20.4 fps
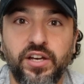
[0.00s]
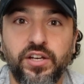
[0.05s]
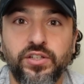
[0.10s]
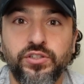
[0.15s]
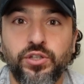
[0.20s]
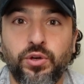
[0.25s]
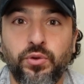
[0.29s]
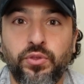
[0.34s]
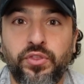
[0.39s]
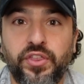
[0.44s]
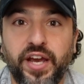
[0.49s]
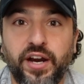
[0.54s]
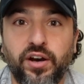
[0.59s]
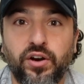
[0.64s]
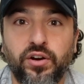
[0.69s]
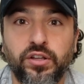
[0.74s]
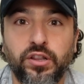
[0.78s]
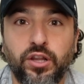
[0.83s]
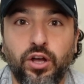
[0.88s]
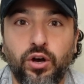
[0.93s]
So there
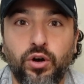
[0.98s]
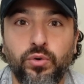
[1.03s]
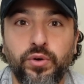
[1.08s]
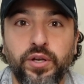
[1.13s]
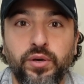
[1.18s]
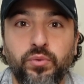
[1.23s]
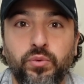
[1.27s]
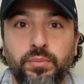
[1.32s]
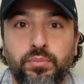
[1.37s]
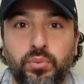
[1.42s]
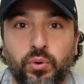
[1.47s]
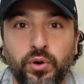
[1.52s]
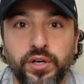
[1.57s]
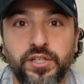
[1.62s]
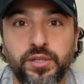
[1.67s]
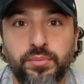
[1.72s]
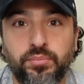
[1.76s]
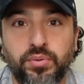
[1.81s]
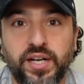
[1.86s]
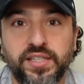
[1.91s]
alone, it would
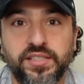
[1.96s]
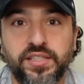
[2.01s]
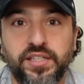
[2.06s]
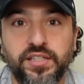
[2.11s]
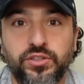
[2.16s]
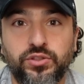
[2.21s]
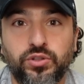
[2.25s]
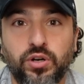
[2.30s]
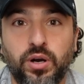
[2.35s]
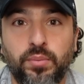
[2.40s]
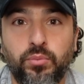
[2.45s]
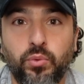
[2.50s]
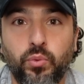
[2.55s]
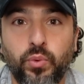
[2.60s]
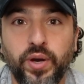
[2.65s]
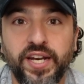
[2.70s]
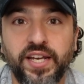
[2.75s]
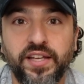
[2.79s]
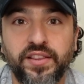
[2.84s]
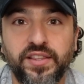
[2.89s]
point to President Trump
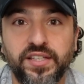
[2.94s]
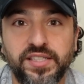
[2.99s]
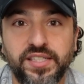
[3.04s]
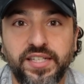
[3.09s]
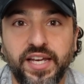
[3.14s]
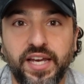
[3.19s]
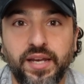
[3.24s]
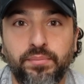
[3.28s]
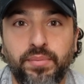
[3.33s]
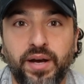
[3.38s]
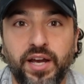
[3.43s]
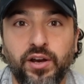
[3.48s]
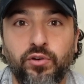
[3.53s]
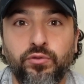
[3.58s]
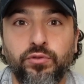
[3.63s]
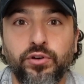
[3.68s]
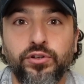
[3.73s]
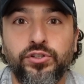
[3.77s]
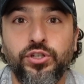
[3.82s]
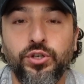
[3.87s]
winning the state by
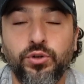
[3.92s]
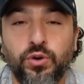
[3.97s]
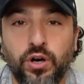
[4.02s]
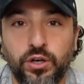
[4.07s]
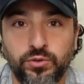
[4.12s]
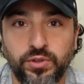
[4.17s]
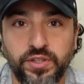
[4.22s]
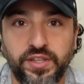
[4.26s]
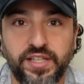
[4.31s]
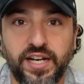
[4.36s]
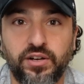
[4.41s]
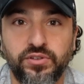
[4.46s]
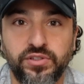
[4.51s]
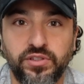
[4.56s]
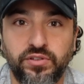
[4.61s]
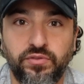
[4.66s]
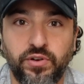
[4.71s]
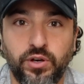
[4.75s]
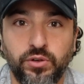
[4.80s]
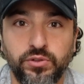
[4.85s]
over
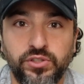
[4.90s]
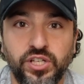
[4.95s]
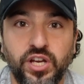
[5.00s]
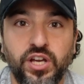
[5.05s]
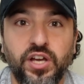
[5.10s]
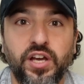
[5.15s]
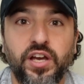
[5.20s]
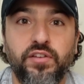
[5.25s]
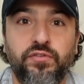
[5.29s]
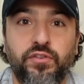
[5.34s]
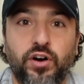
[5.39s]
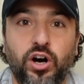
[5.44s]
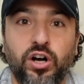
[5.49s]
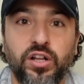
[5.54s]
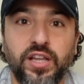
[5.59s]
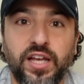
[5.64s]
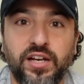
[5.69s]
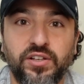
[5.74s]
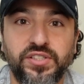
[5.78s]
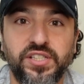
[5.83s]
200,000 votes if
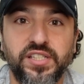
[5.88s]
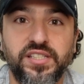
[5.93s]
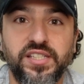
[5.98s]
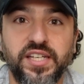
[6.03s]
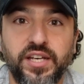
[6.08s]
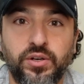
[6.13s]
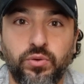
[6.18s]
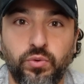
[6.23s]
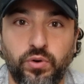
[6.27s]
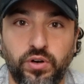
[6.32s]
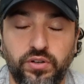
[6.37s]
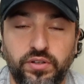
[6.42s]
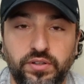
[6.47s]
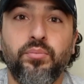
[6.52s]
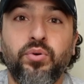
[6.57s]
all else is equal.